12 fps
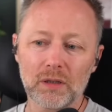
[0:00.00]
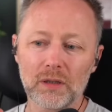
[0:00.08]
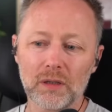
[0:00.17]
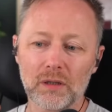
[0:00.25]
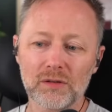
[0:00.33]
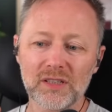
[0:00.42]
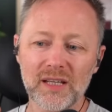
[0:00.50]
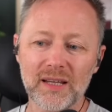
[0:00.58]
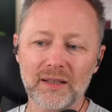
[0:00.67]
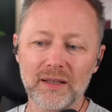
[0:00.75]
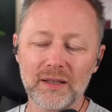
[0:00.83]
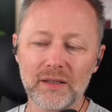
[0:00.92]
I was saying
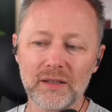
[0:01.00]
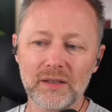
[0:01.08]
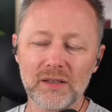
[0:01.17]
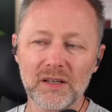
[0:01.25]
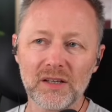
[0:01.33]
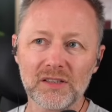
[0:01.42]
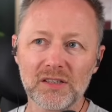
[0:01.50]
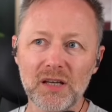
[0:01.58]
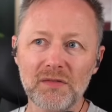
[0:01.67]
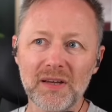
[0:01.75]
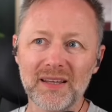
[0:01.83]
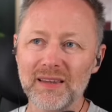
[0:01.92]
to Lynn, see
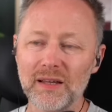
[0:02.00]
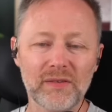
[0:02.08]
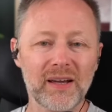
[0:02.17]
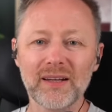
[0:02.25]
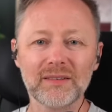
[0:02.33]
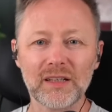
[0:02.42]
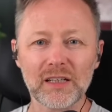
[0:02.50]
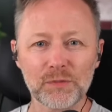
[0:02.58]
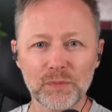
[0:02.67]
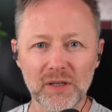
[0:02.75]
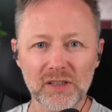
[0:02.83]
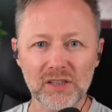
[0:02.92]
if you had never heard of this
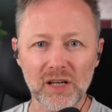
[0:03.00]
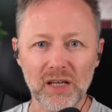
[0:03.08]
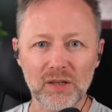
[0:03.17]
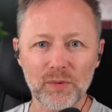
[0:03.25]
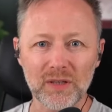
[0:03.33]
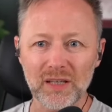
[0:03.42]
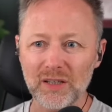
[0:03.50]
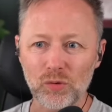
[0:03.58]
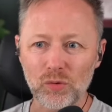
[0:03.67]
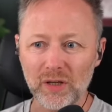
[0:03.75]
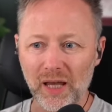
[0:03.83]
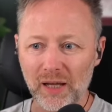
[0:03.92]
place and you
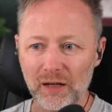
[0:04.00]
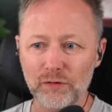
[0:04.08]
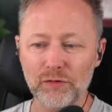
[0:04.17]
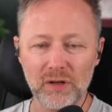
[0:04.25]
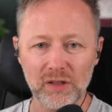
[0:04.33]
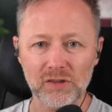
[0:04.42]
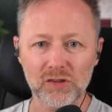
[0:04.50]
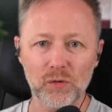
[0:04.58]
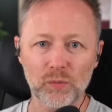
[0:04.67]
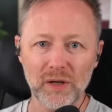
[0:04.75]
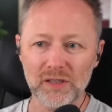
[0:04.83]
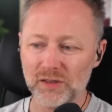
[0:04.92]
don't get in a fucking
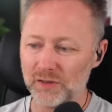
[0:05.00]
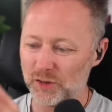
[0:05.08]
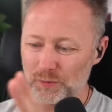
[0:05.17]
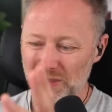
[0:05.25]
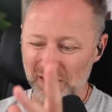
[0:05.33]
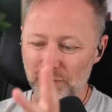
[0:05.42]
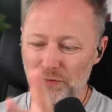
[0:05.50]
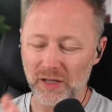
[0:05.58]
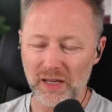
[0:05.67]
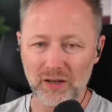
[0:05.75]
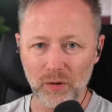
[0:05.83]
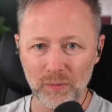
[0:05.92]
subway specifically
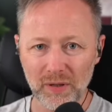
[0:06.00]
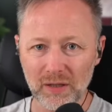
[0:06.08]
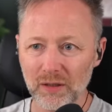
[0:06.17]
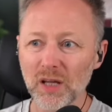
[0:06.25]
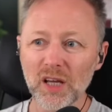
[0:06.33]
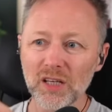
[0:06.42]
to come here,